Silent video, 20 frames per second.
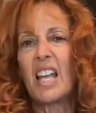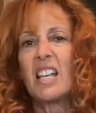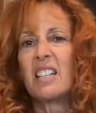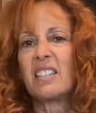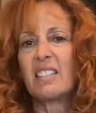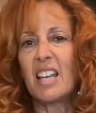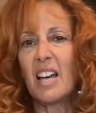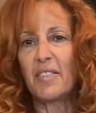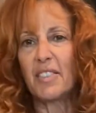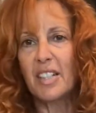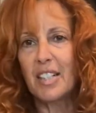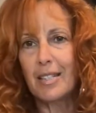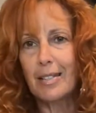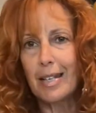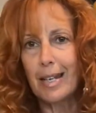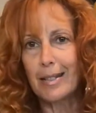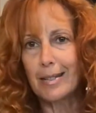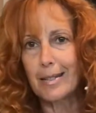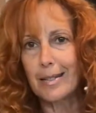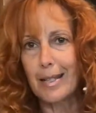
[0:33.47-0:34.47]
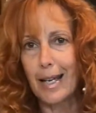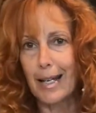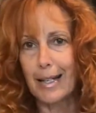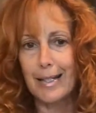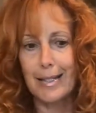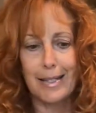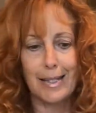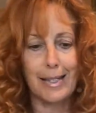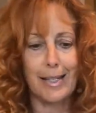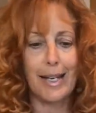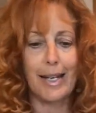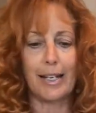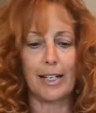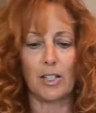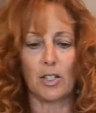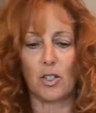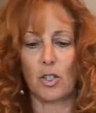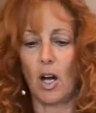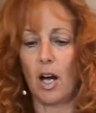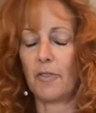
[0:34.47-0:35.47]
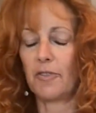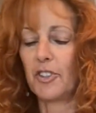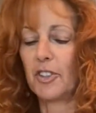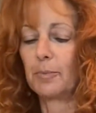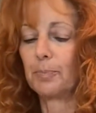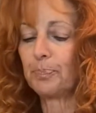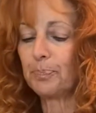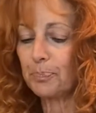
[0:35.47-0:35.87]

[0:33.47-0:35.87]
7 to 10 seconds and get it soft.